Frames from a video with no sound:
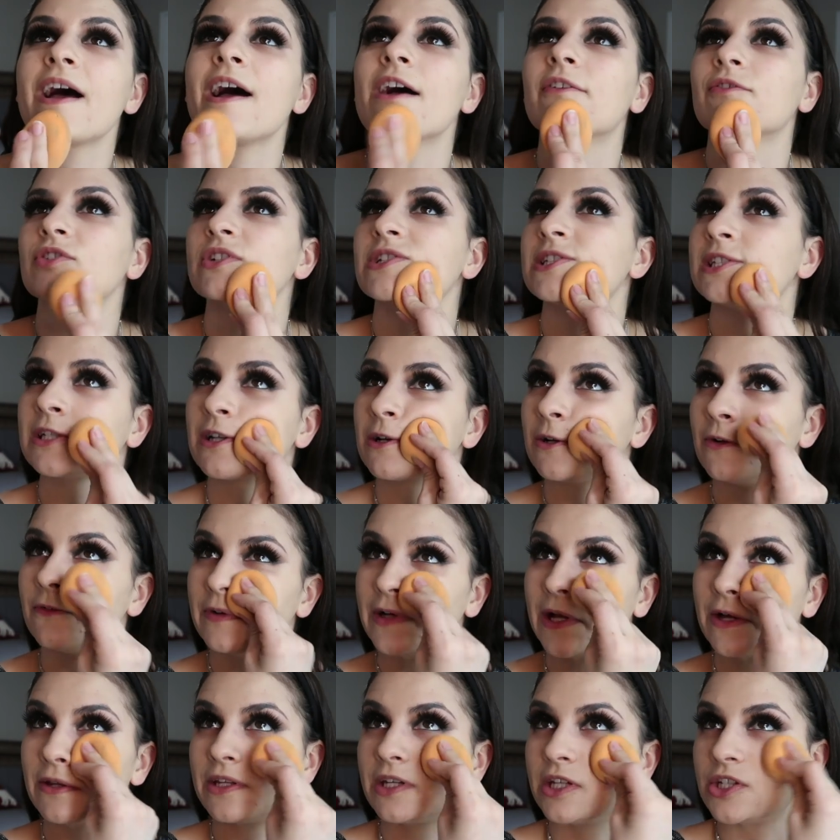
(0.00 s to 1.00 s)
Every single
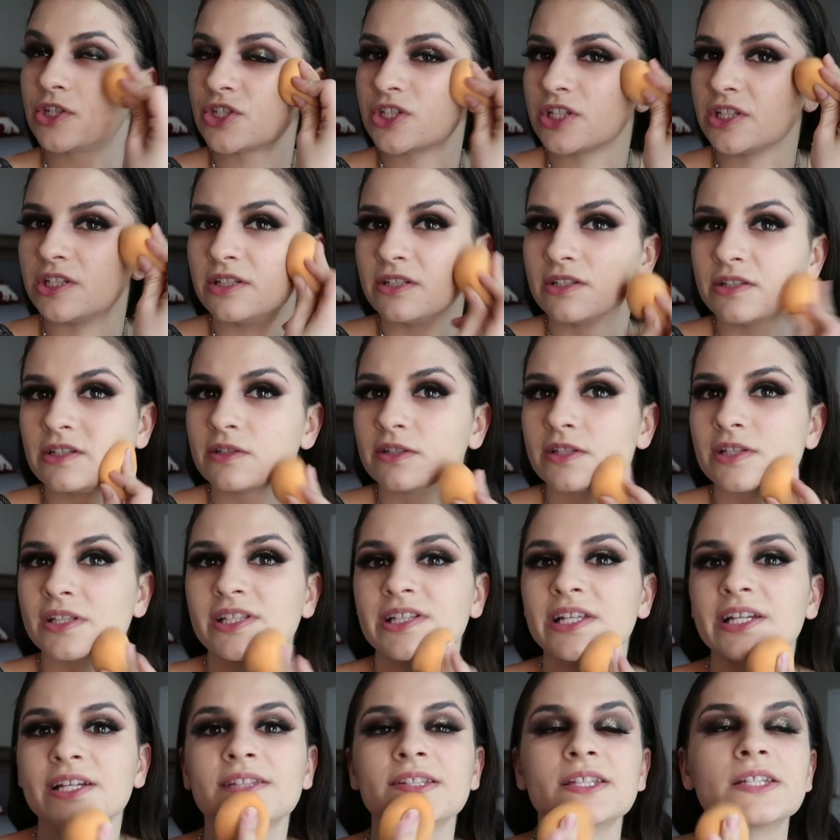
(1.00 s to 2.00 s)
foundation
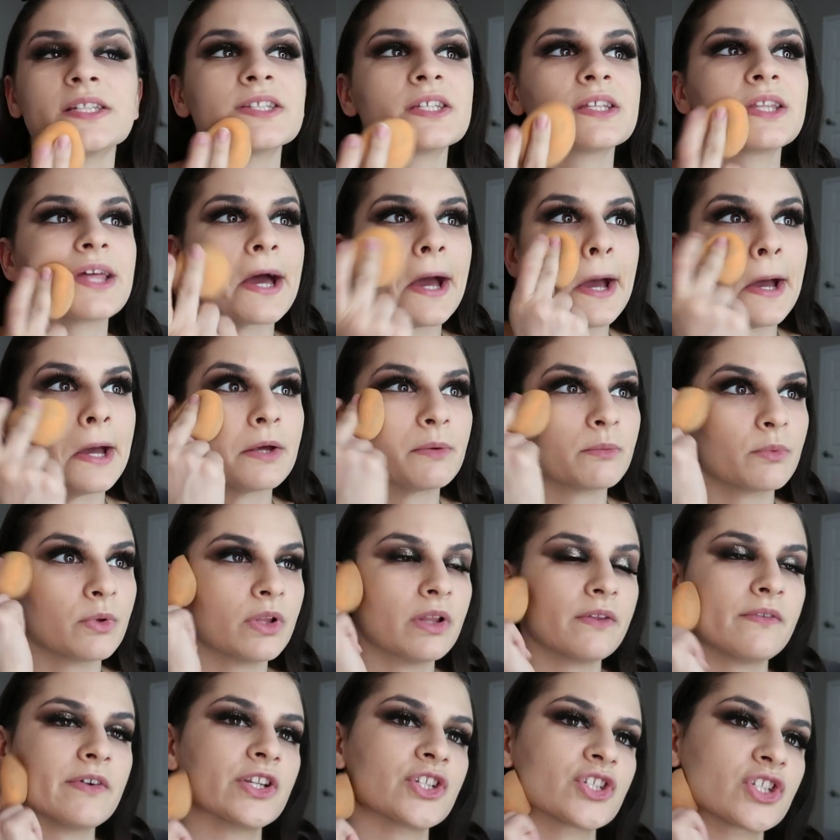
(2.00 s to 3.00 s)
sinks into that and
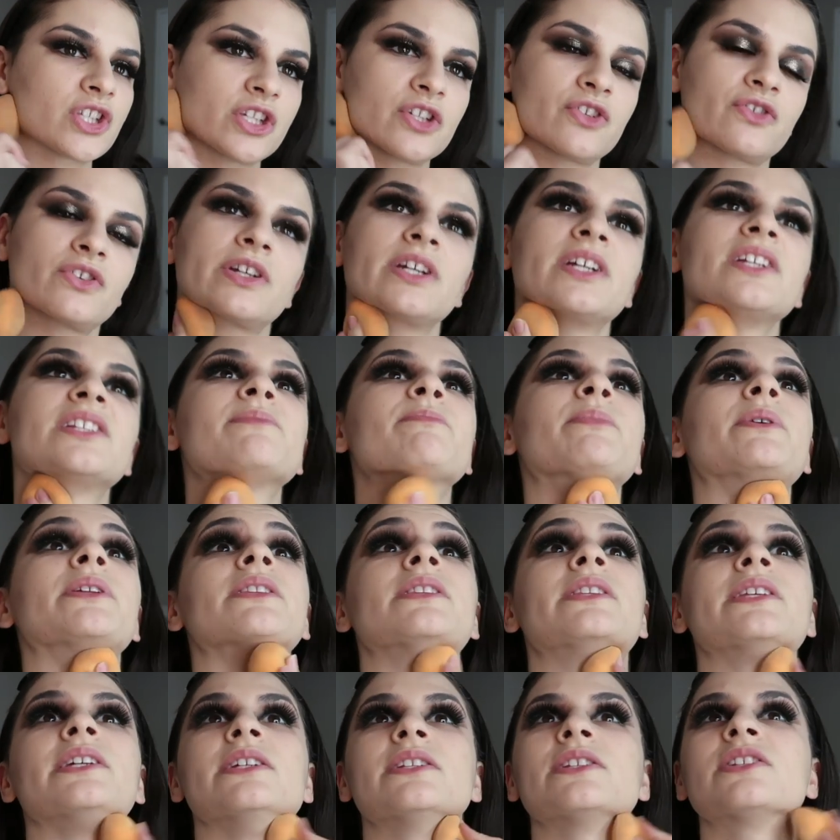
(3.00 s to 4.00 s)
will eventually crease,
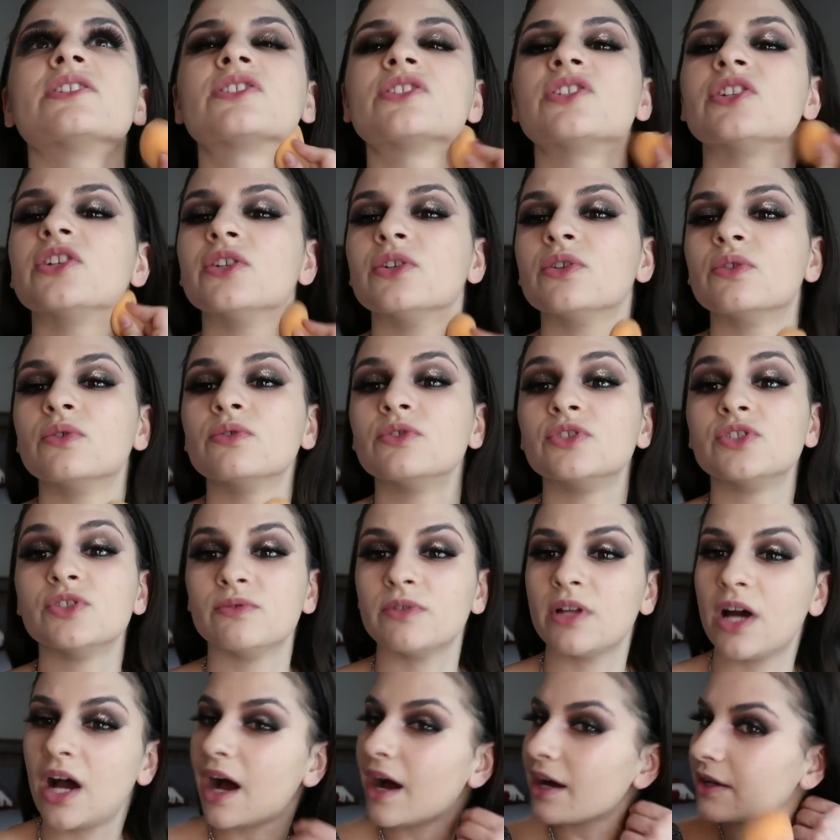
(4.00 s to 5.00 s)
but these two
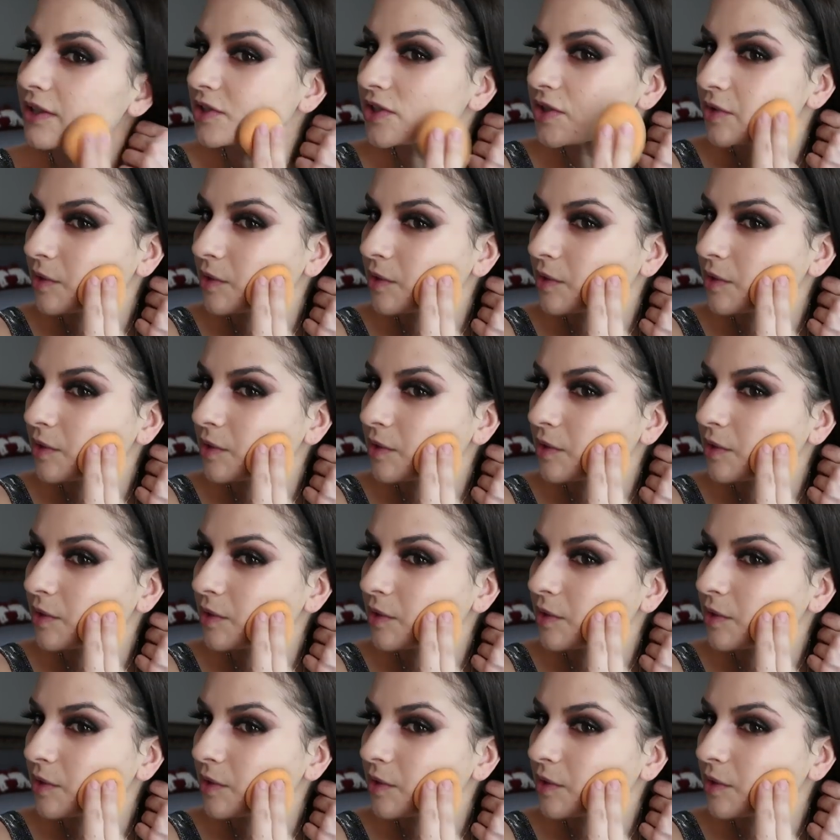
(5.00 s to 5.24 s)
do not.